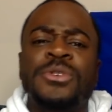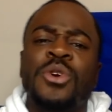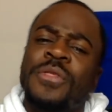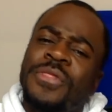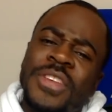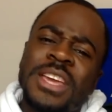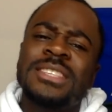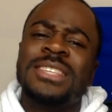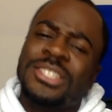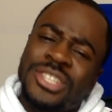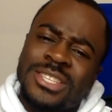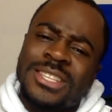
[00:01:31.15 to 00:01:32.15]
there are things
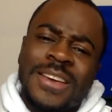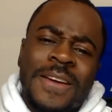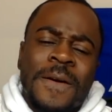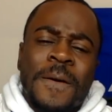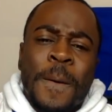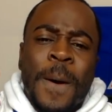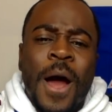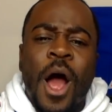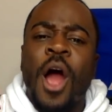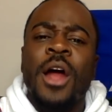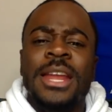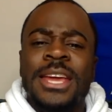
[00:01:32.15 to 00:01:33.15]
that just
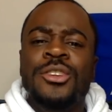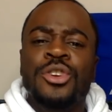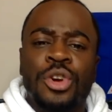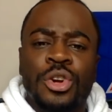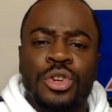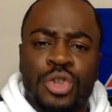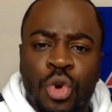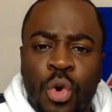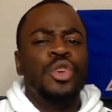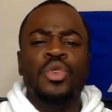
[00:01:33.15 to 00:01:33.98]
aren't in your control.